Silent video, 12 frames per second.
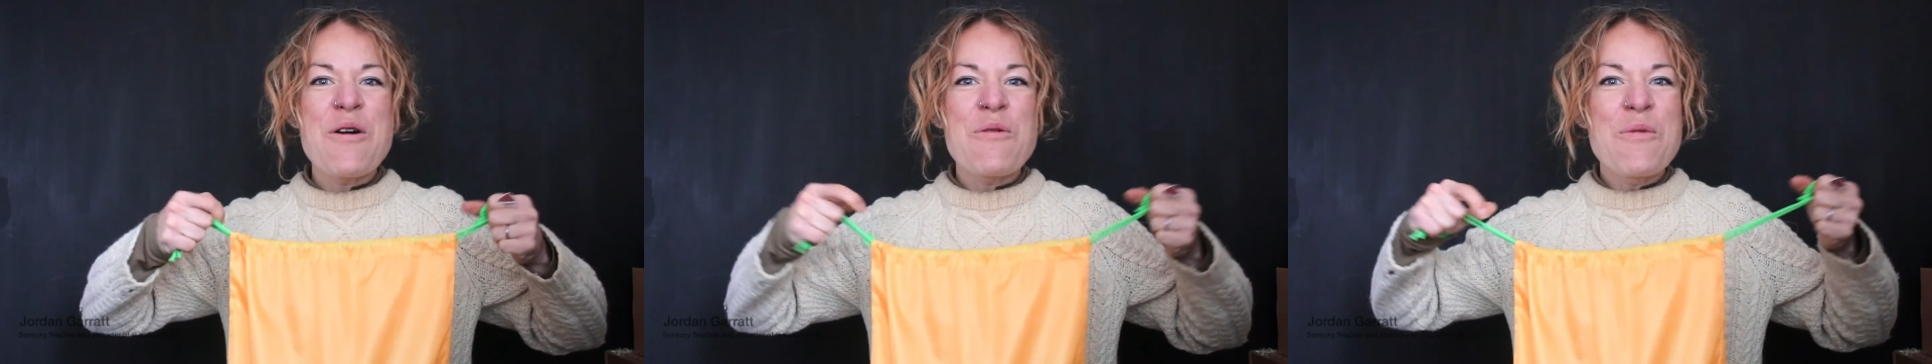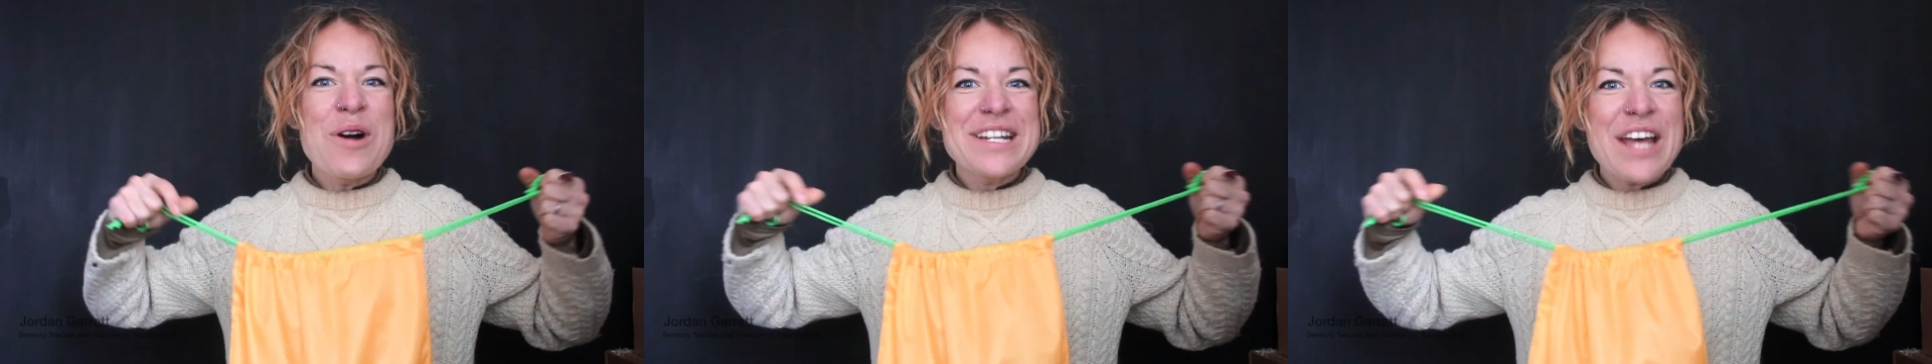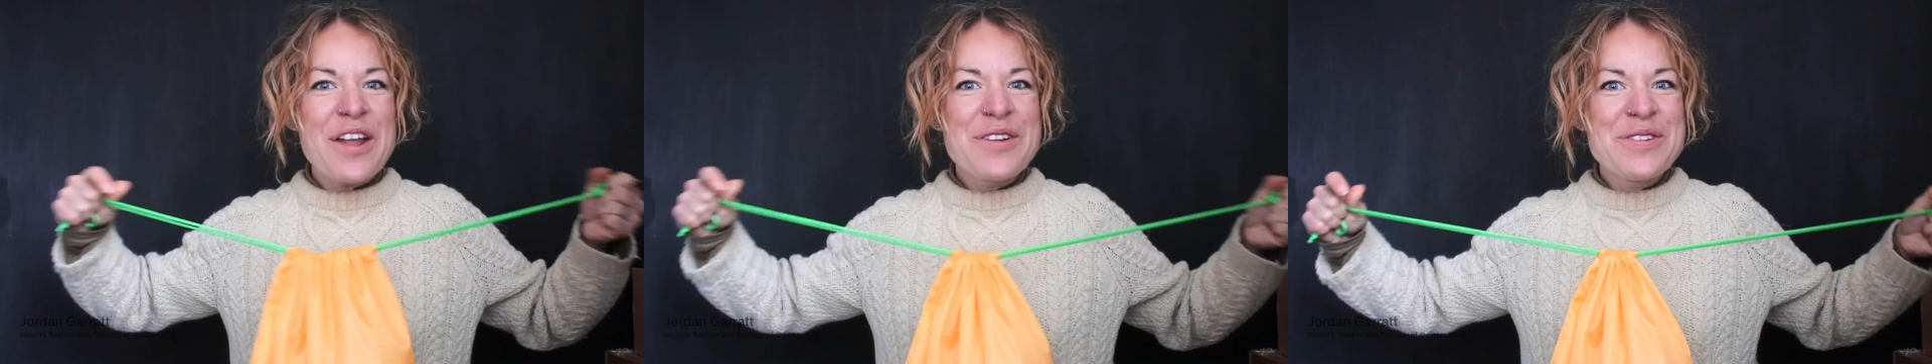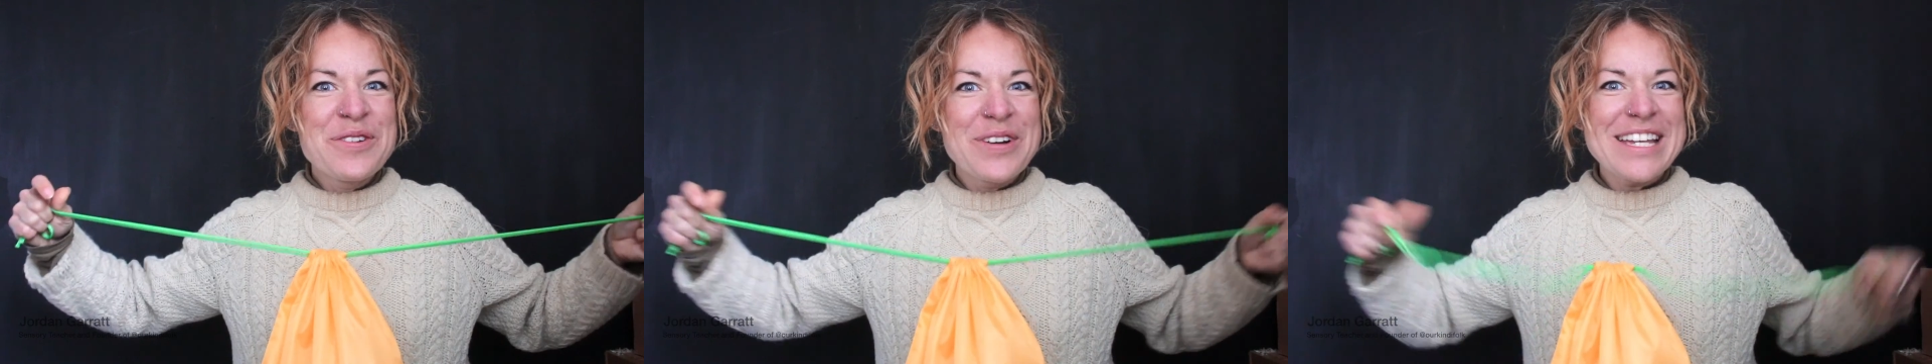What a
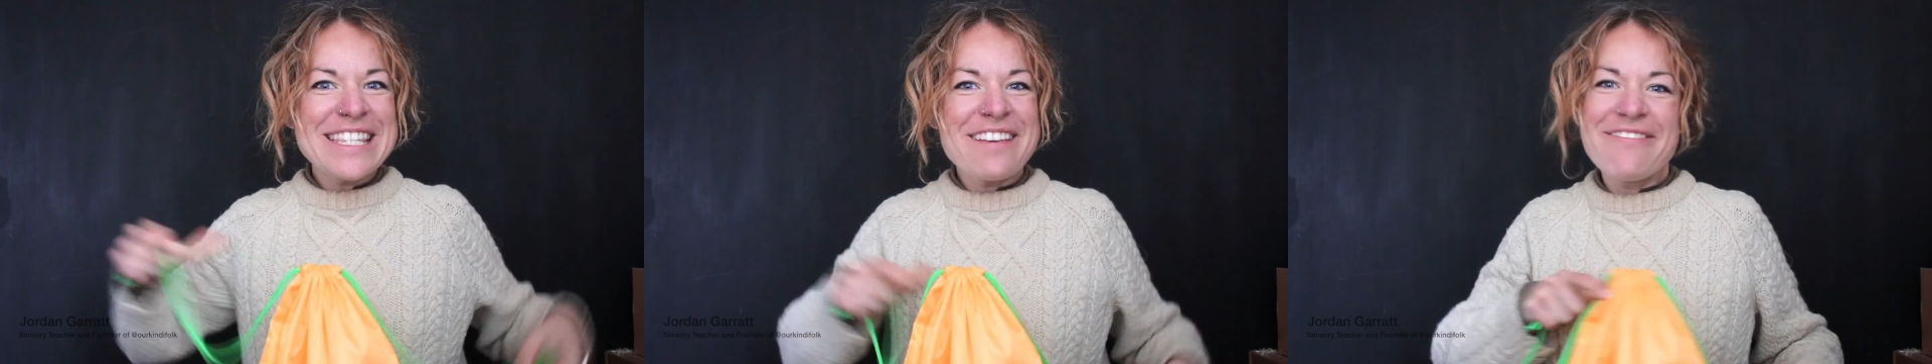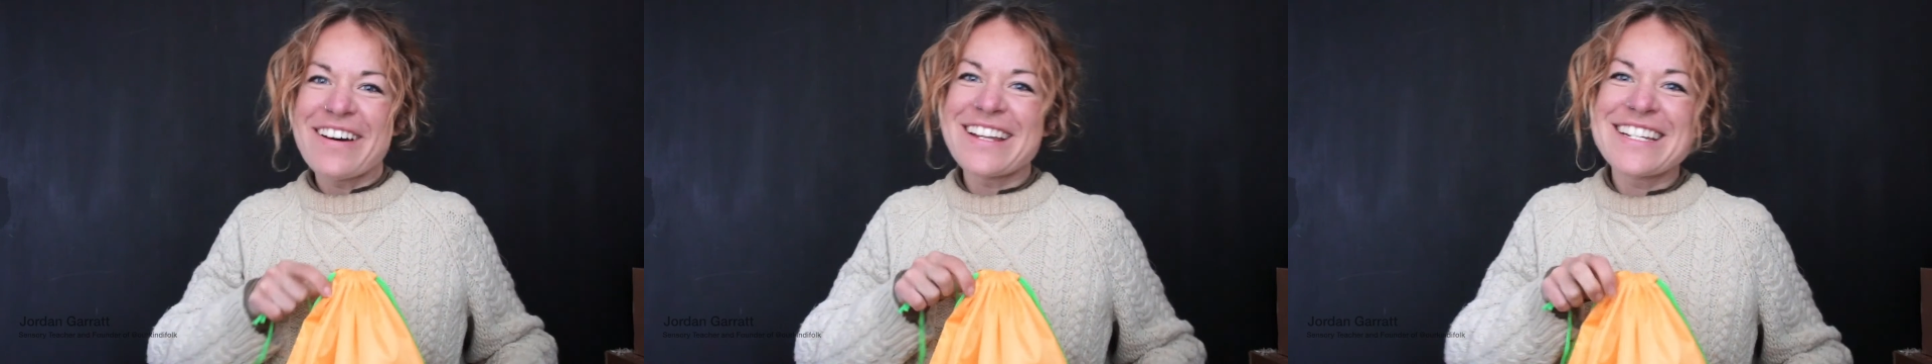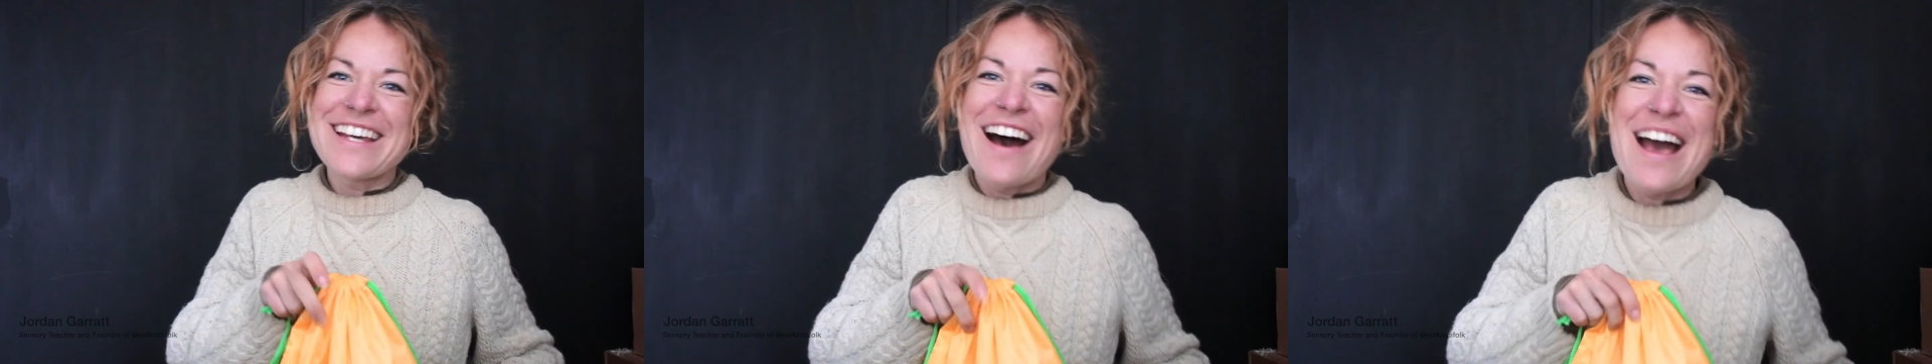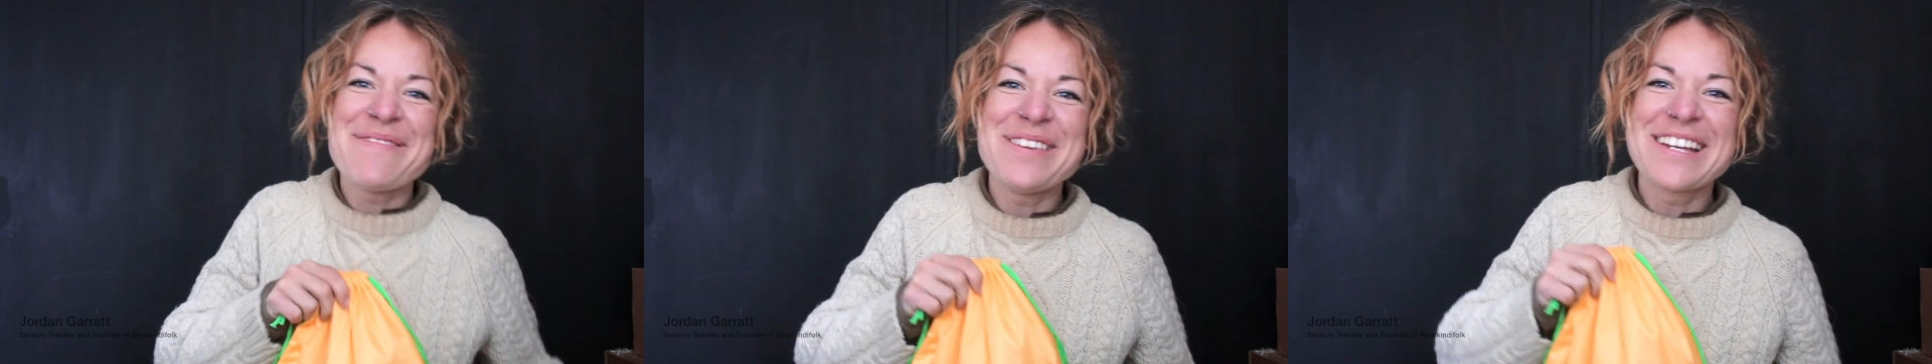noisy fun
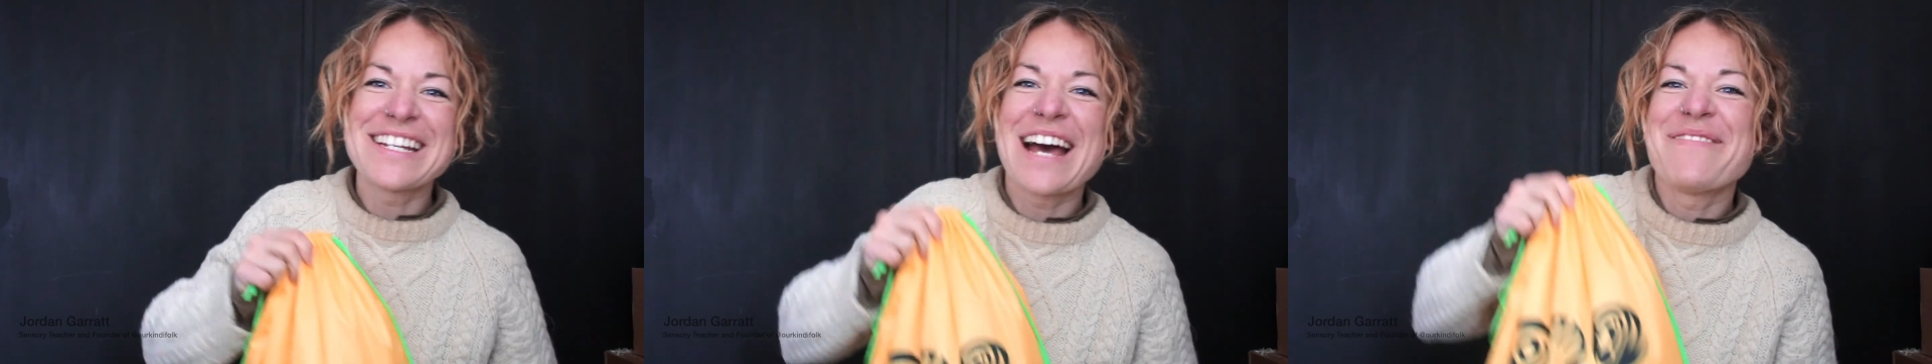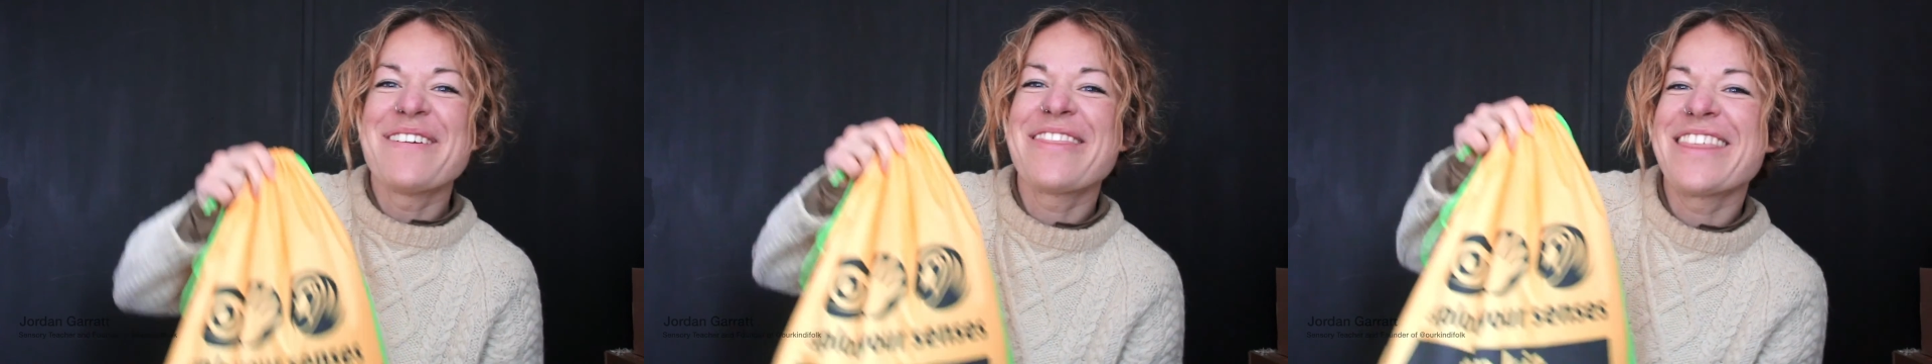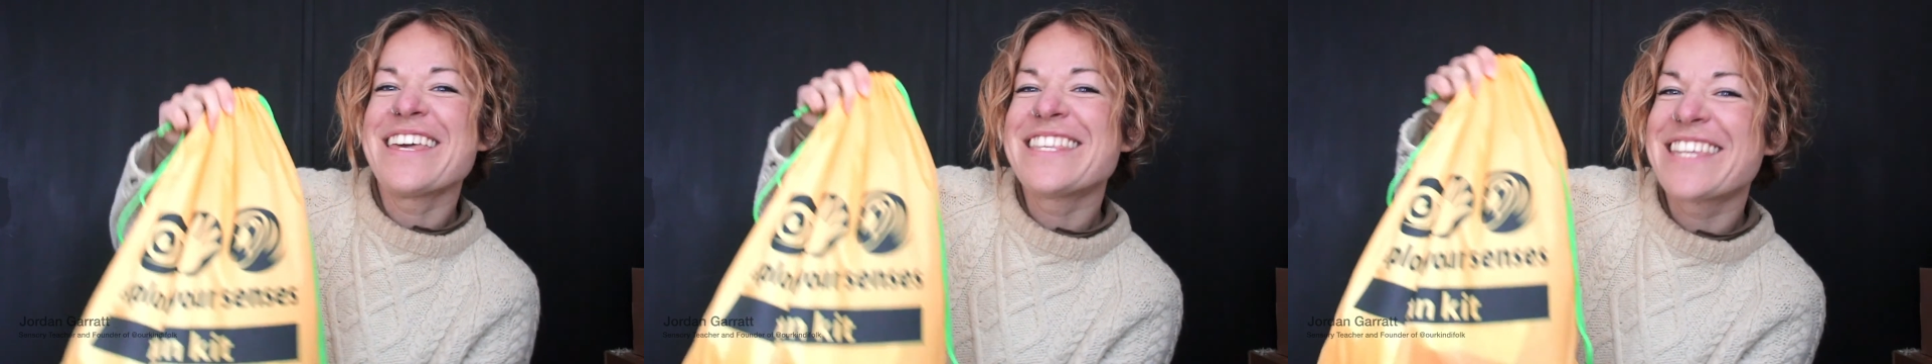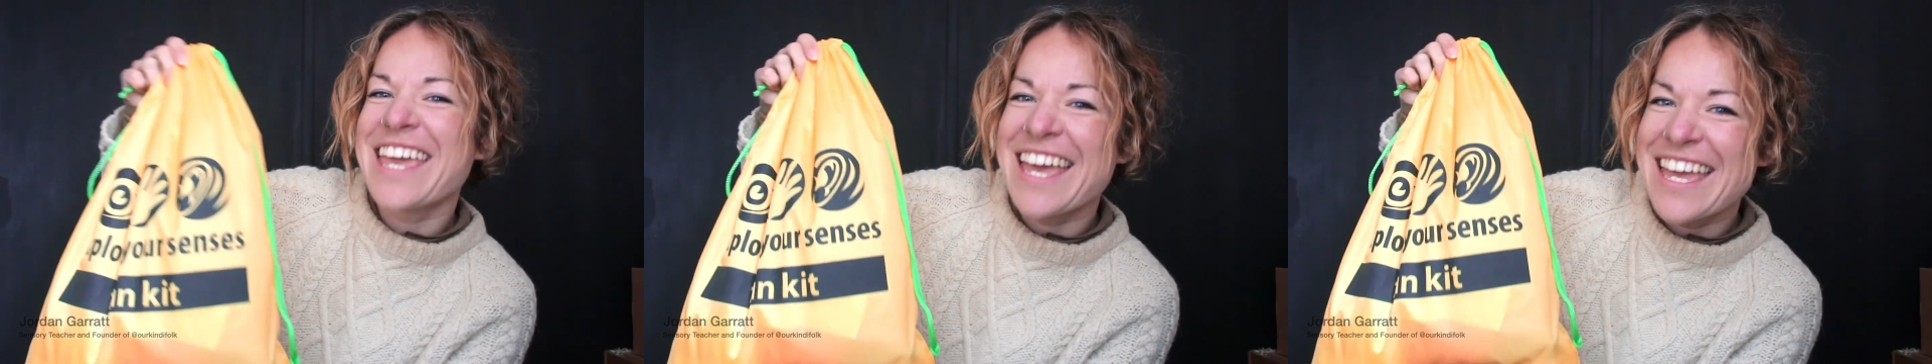time you could have with
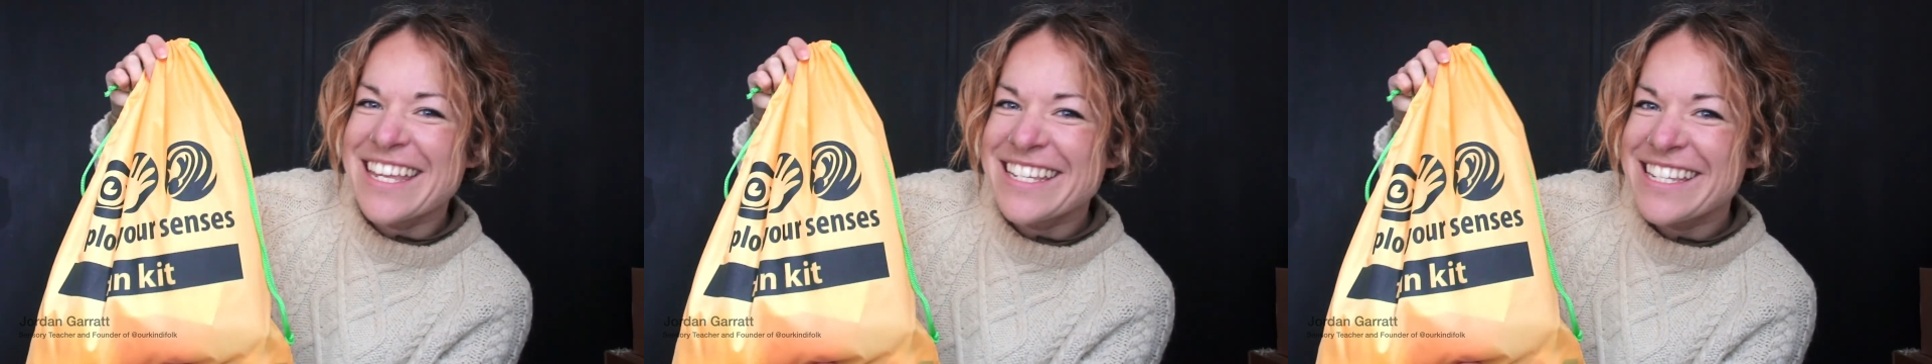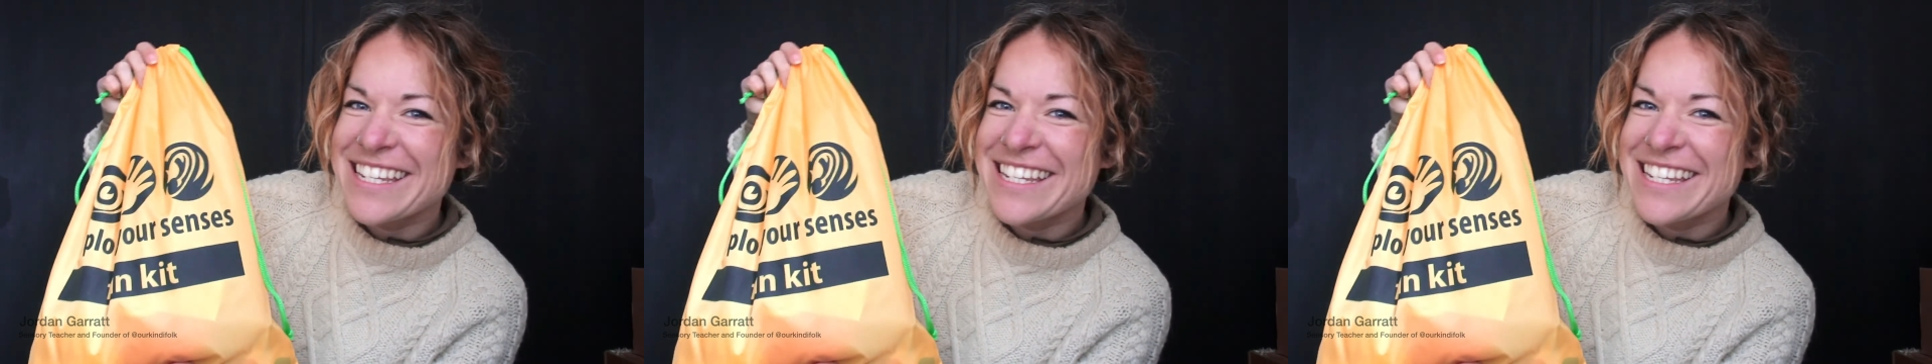this kit.